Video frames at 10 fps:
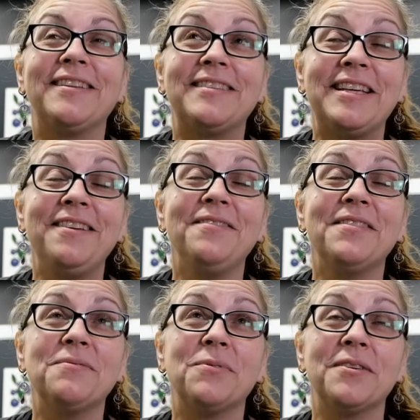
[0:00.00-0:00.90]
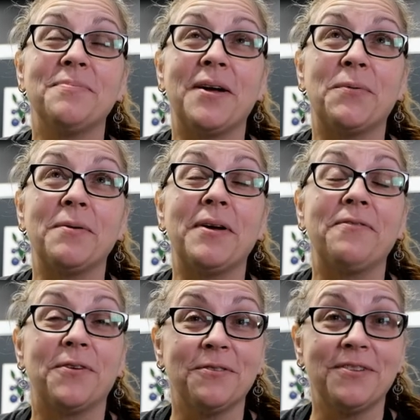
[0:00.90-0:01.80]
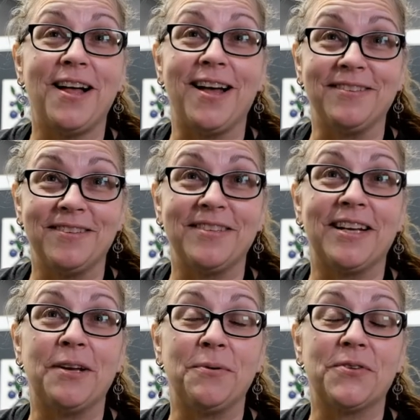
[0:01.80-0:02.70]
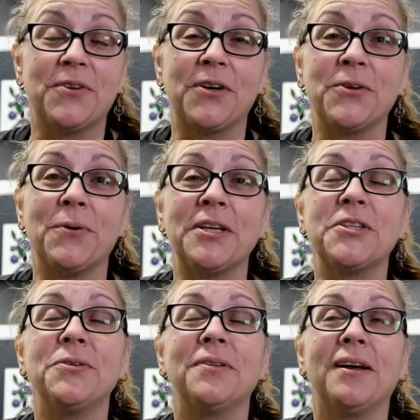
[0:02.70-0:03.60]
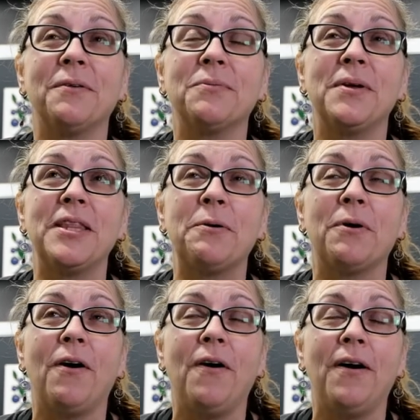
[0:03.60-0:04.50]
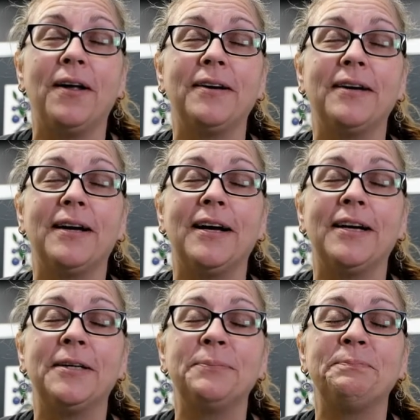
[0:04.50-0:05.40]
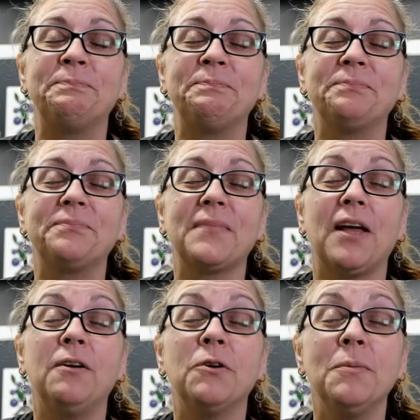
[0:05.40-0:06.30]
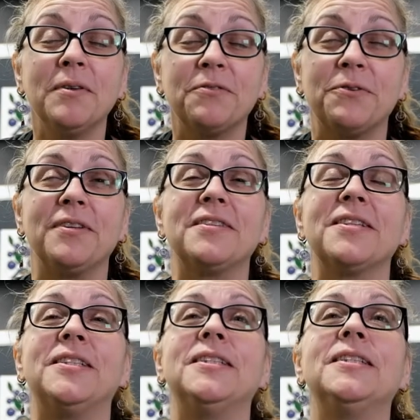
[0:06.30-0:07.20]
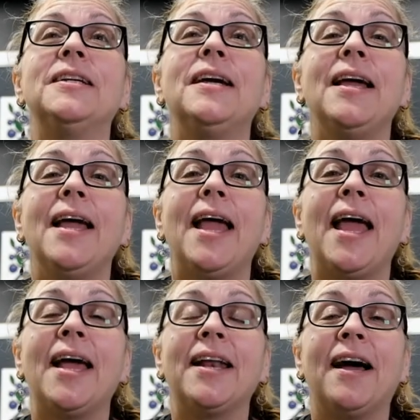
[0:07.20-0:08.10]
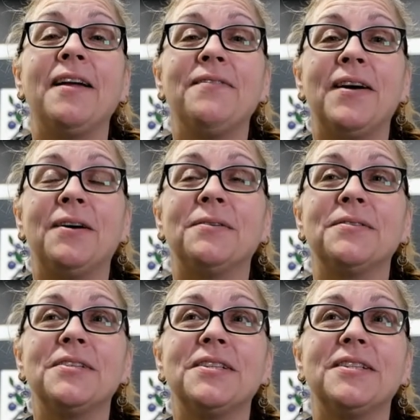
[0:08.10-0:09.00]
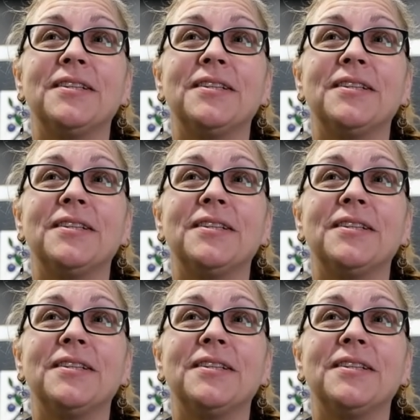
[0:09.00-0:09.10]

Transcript: Steve's was my, one of my first classes that I started going to, and that was when they were on um, Algoma Street still. And I found